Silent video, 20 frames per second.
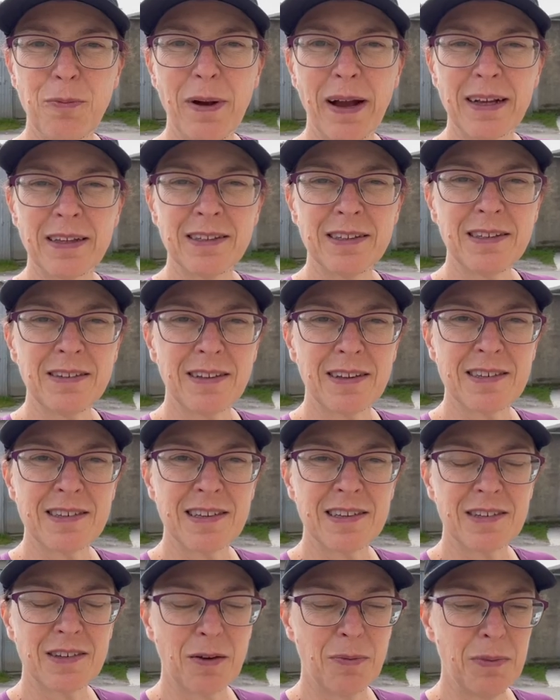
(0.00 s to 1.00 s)
magnet that
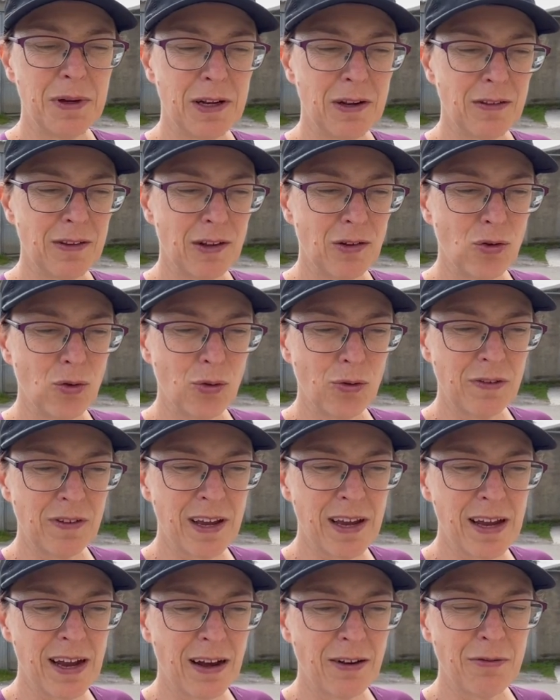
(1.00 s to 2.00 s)
says Camino del Norte,
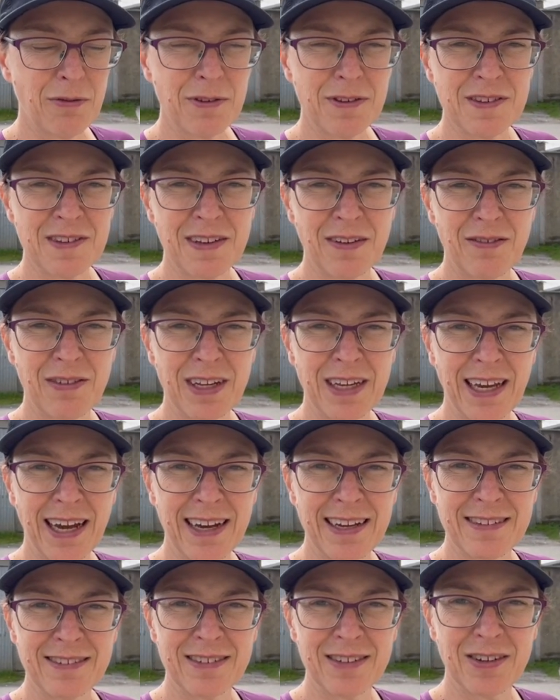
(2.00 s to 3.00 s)
170
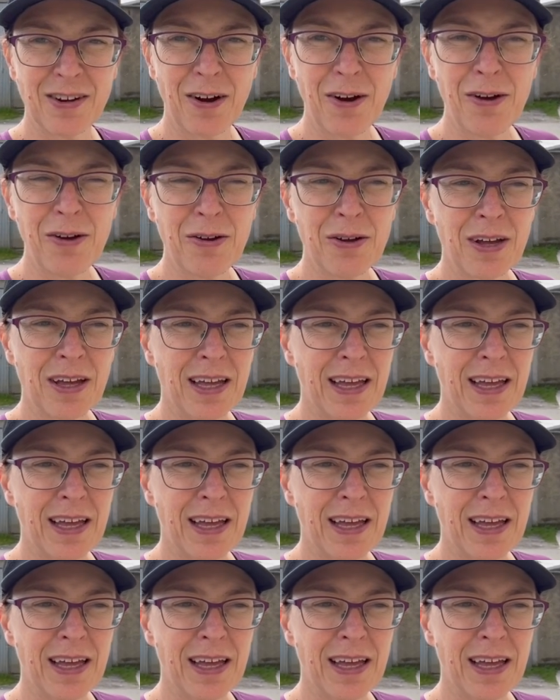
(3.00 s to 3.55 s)
k's to go.